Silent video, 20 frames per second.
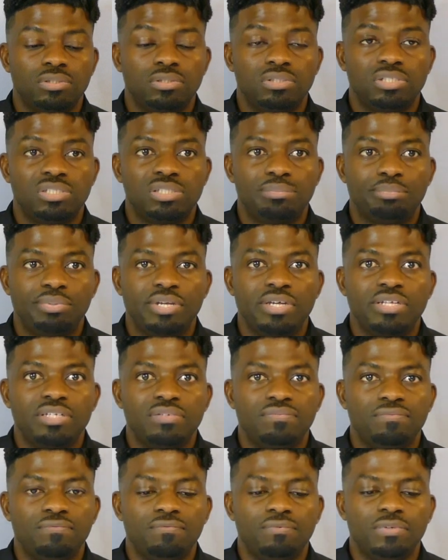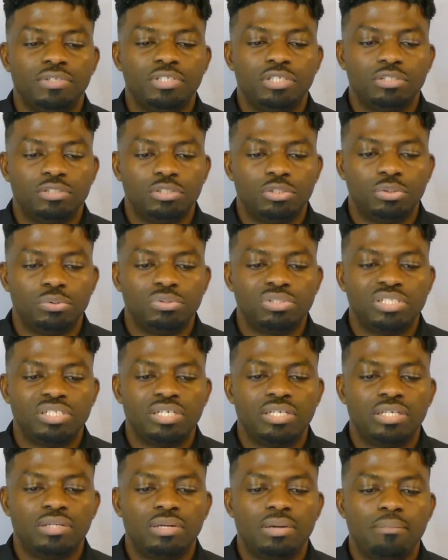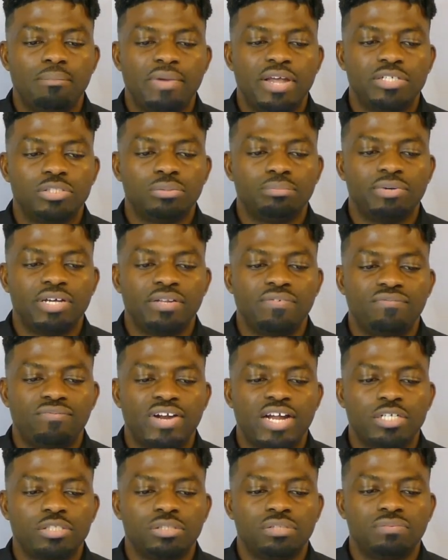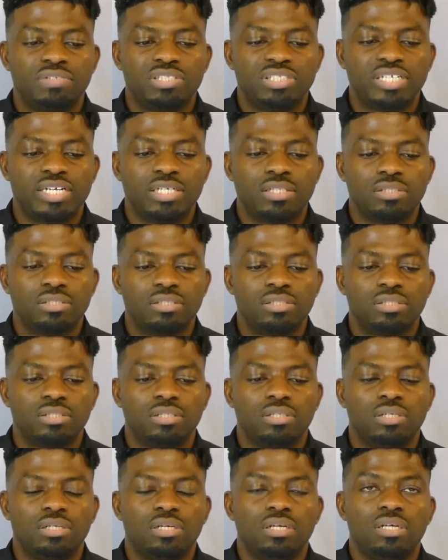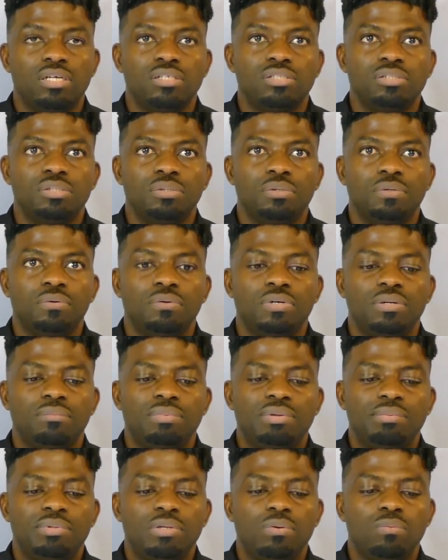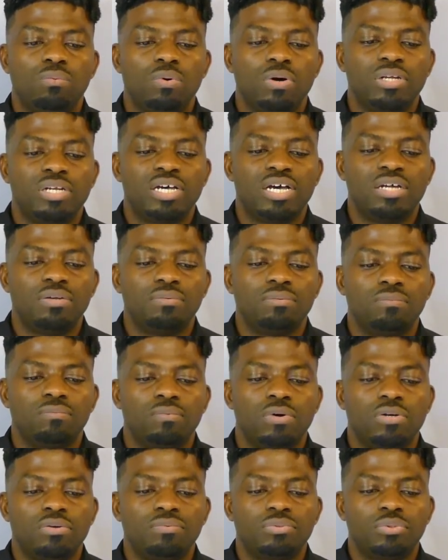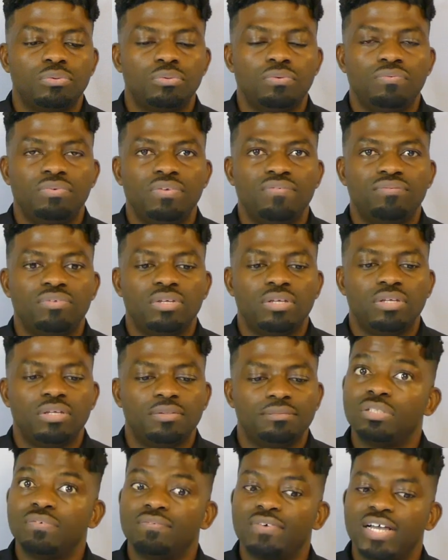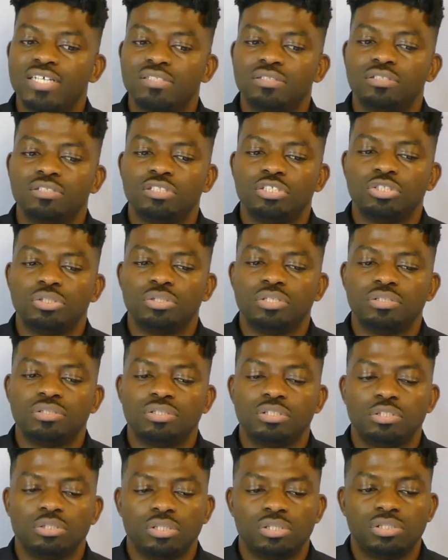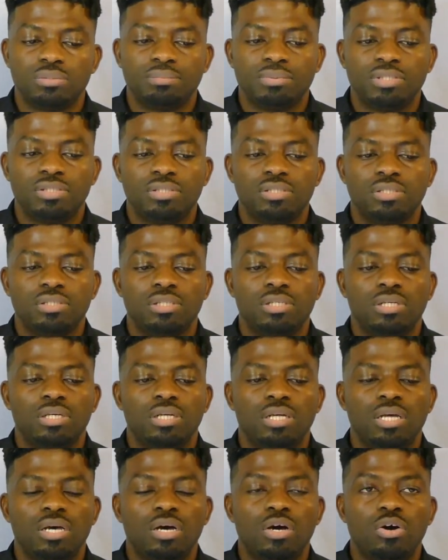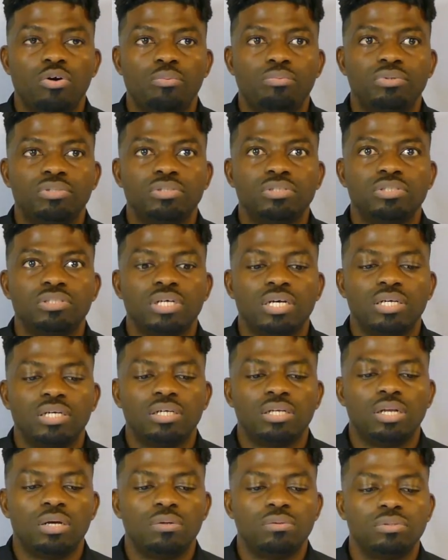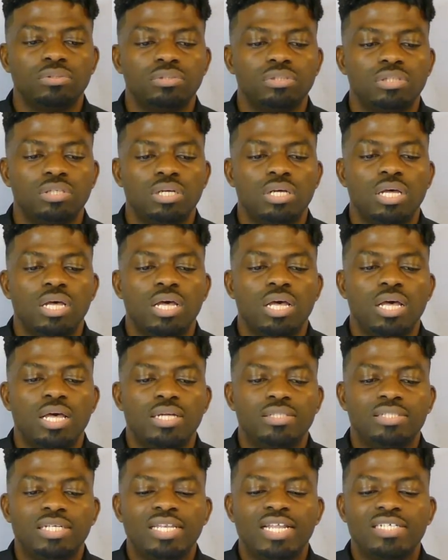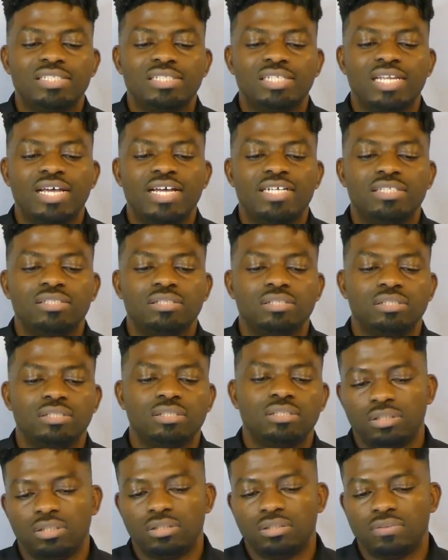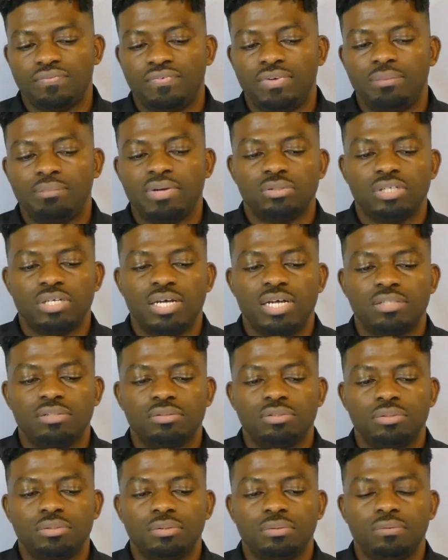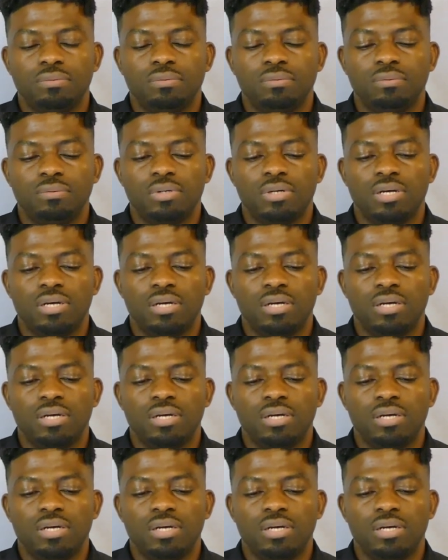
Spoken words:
The speed is usually measured by the fraction of a second. So it may be 1 over 250. The faster the shutter speed opens and closes, the less light the film has to,